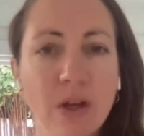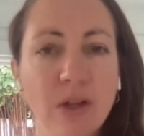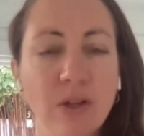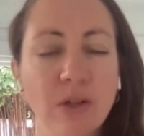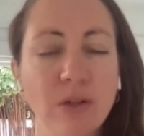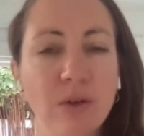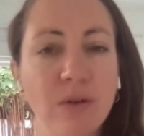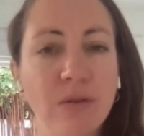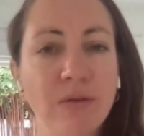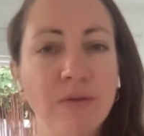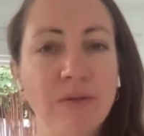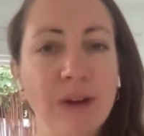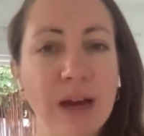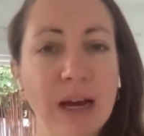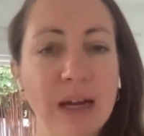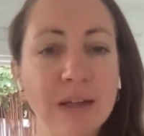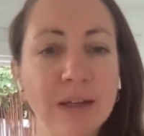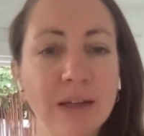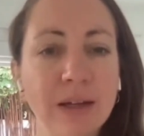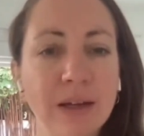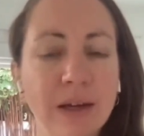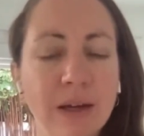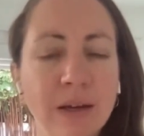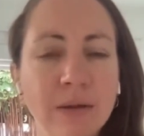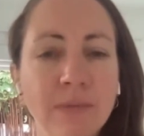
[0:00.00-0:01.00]
So
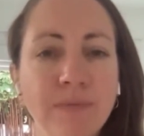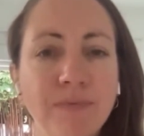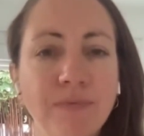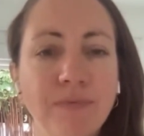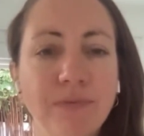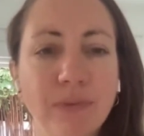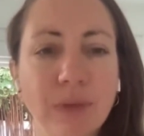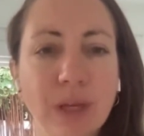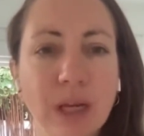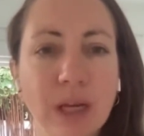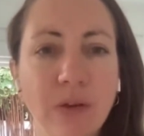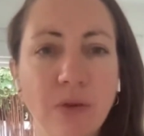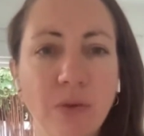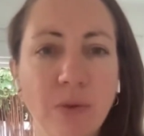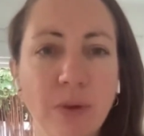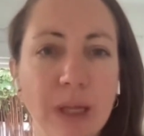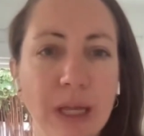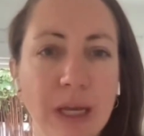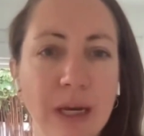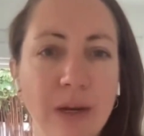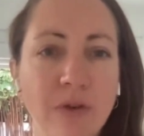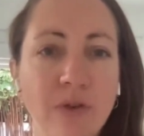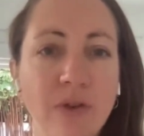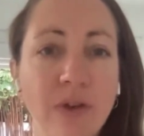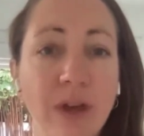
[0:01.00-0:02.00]
Vata is
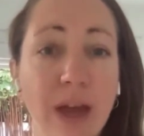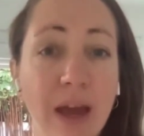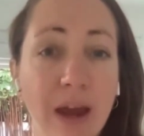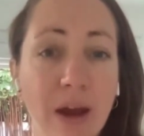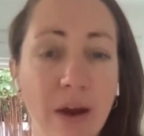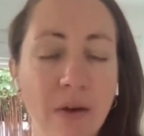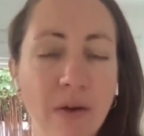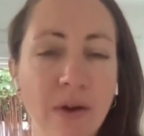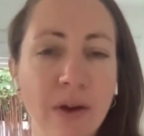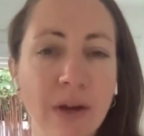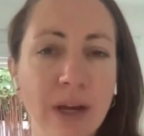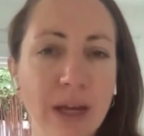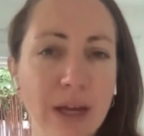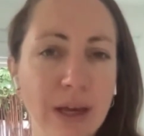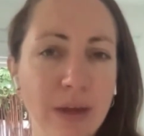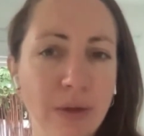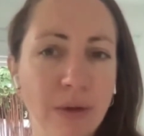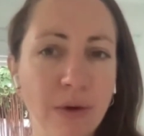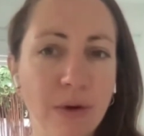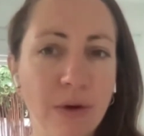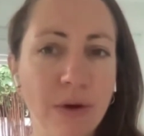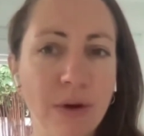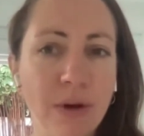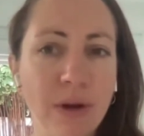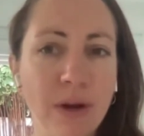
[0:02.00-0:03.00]
related to air and
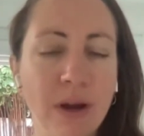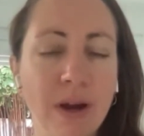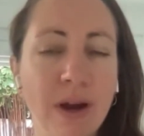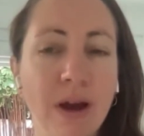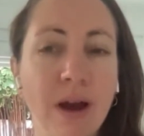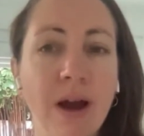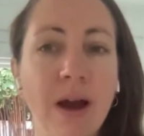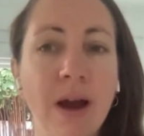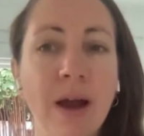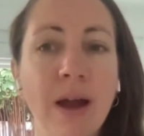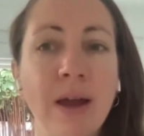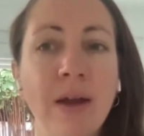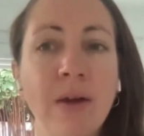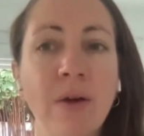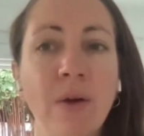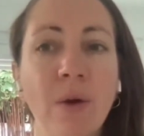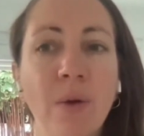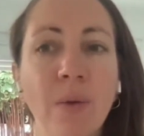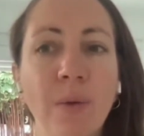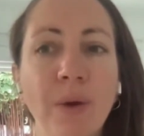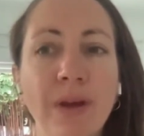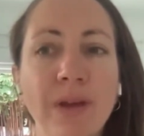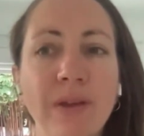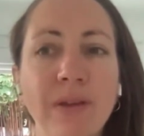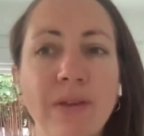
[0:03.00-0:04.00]
ether. And I
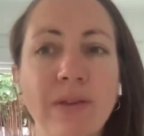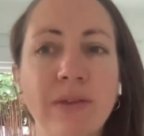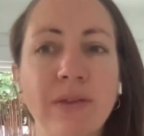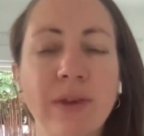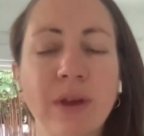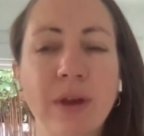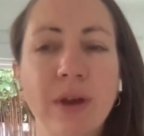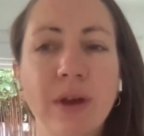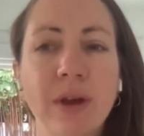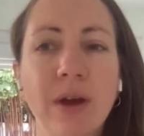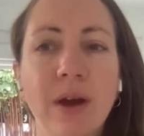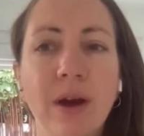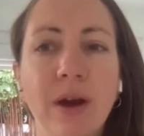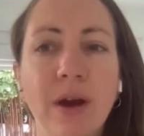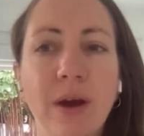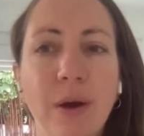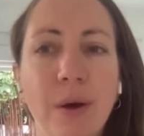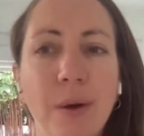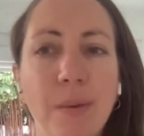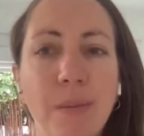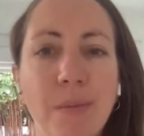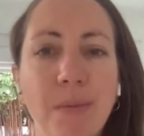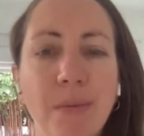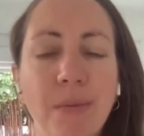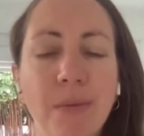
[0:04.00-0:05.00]
always
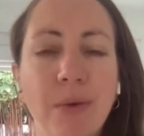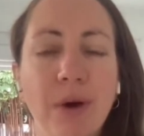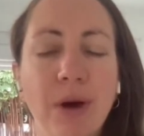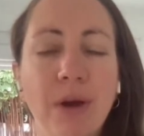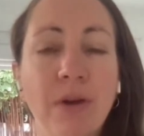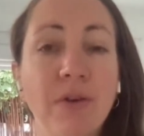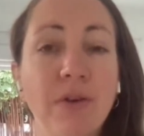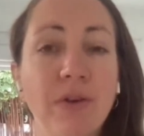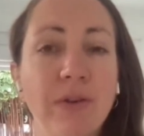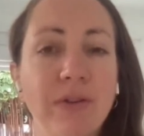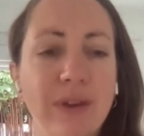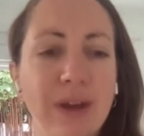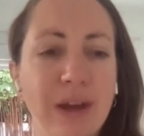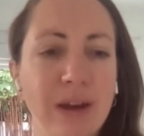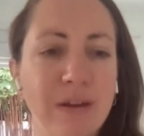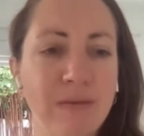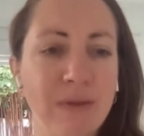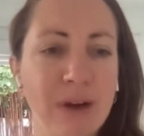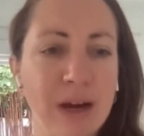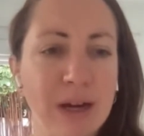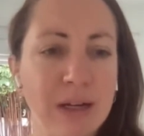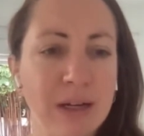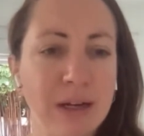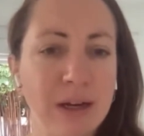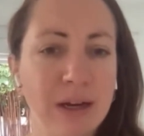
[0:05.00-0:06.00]
understand
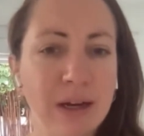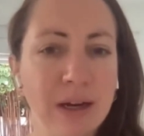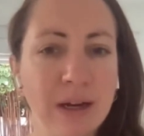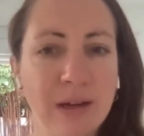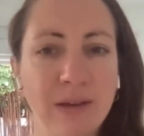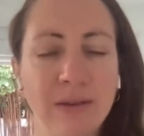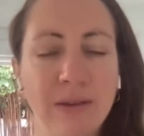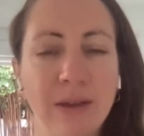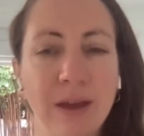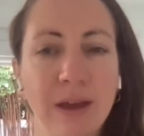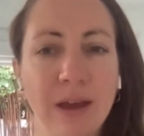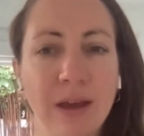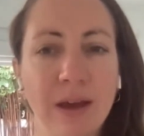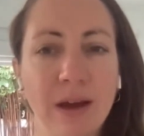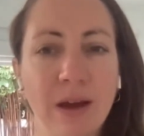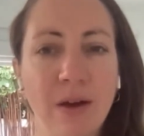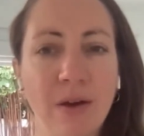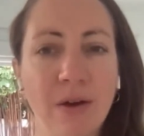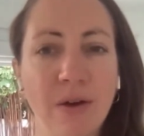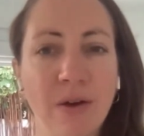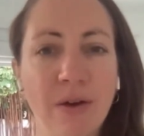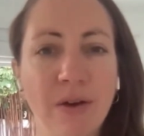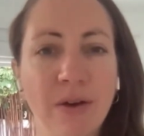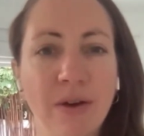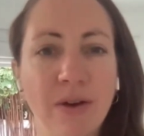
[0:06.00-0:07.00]
Vata as like
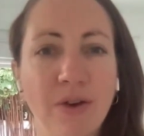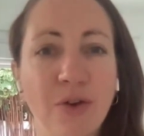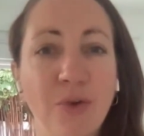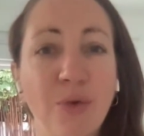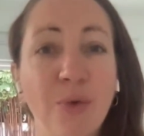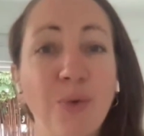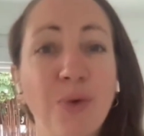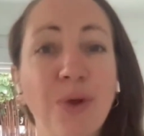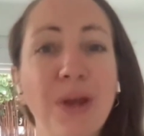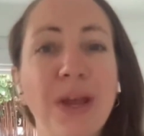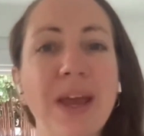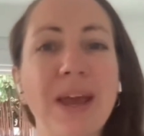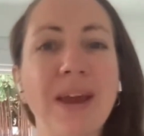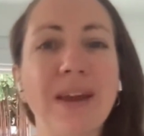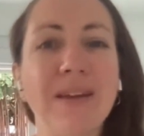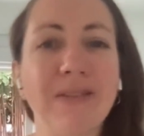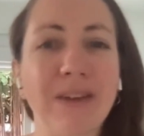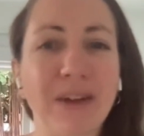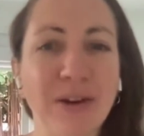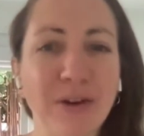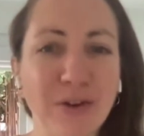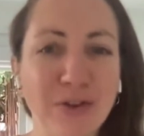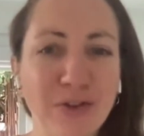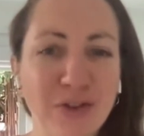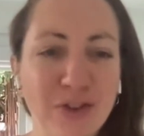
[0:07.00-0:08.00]
our creative
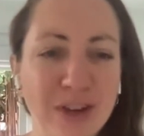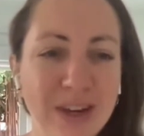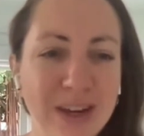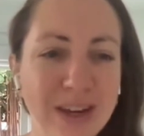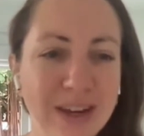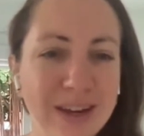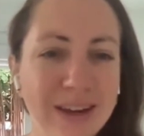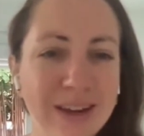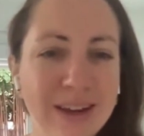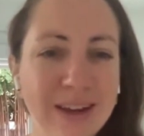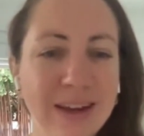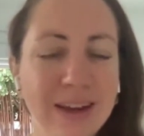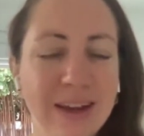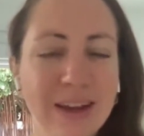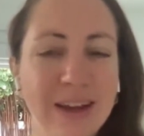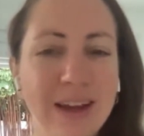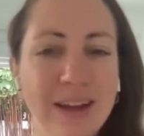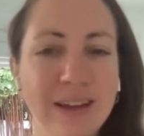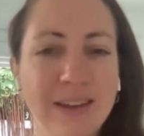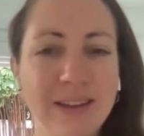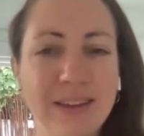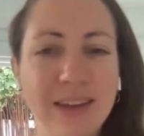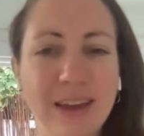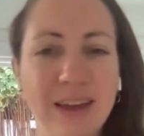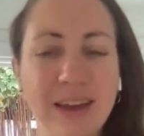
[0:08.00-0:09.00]
energy.
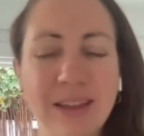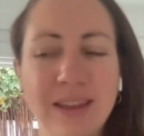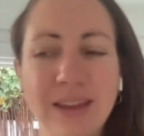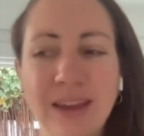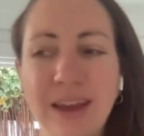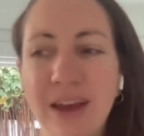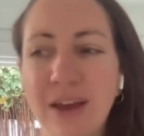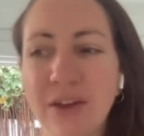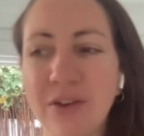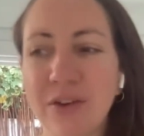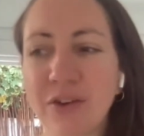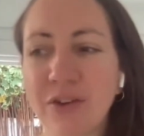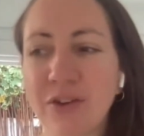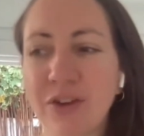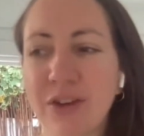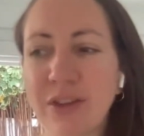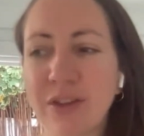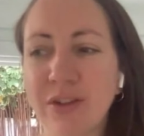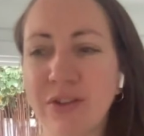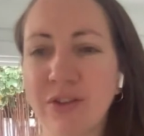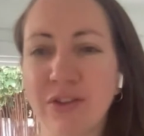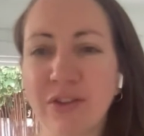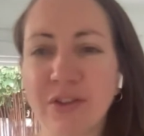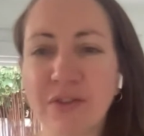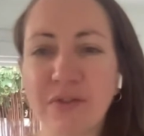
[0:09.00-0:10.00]
It's like the energy
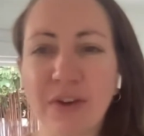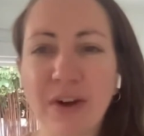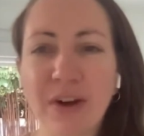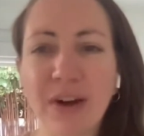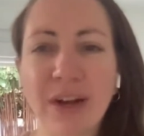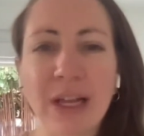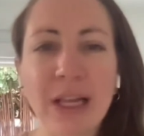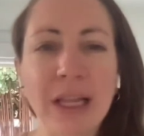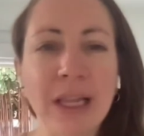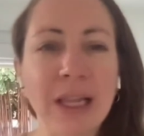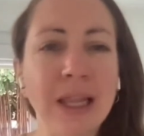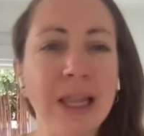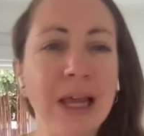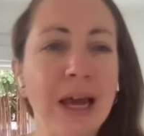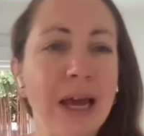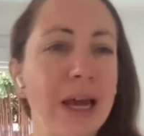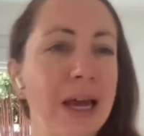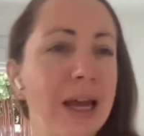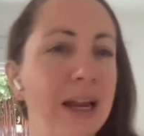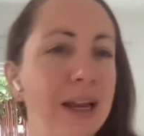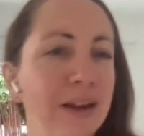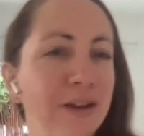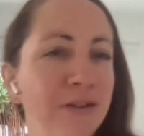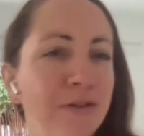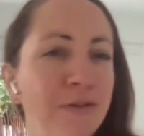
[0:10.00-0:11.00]
that's just very
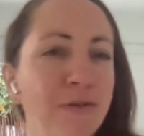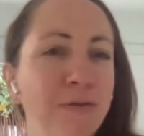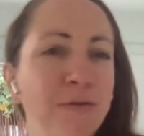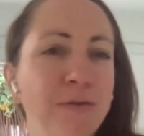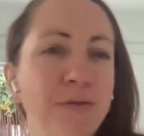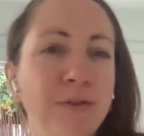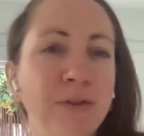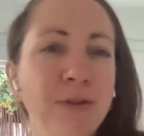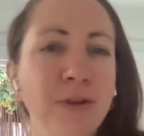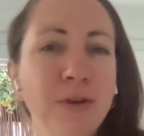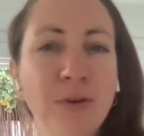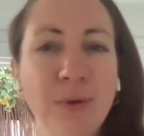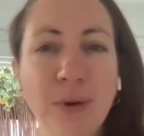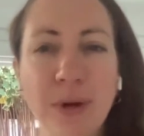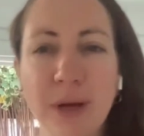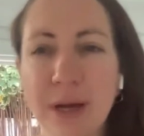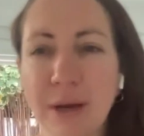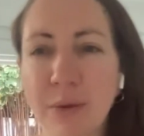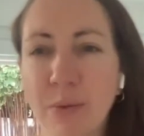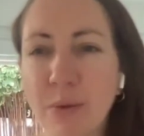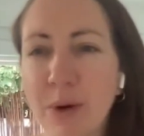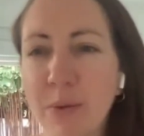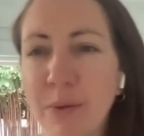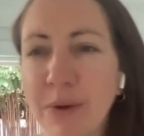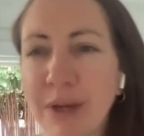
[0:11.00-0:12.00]
light and fluid,
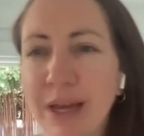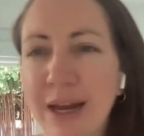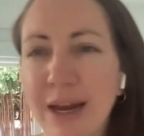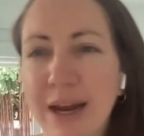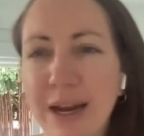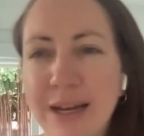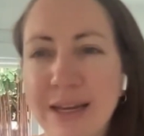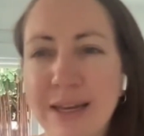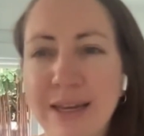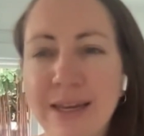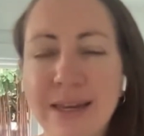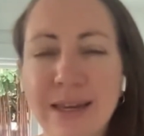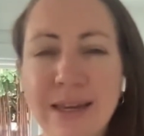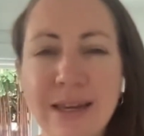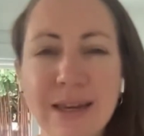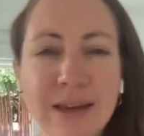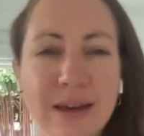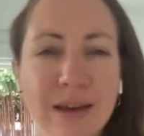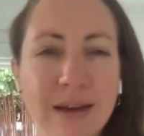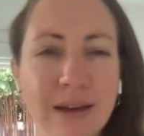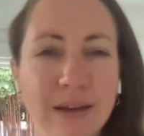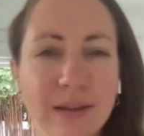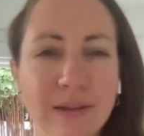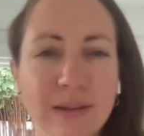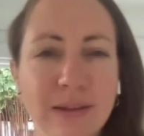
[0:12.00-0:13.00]
where we get
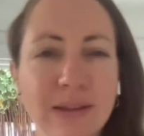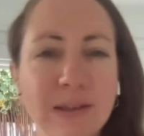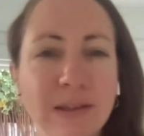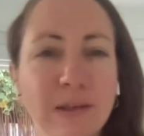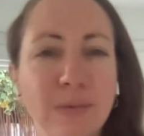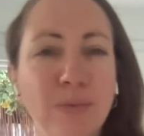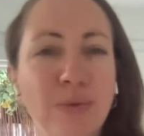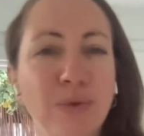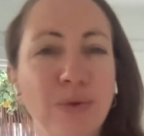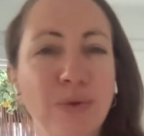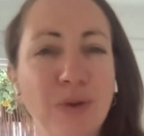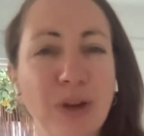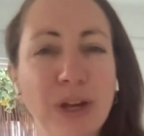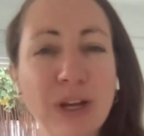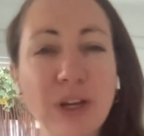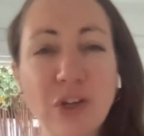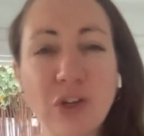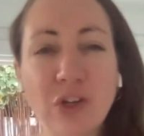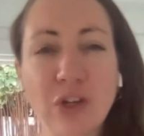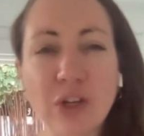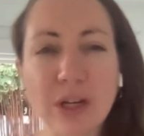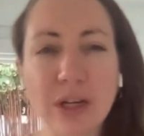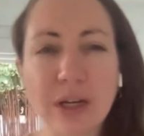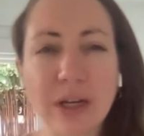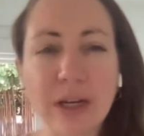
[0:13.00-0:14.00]
ideas,
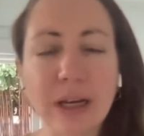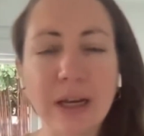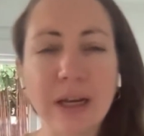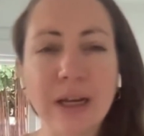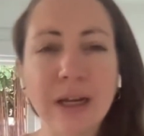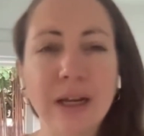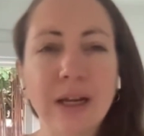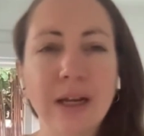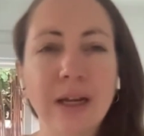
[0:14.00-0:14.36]
inspiration,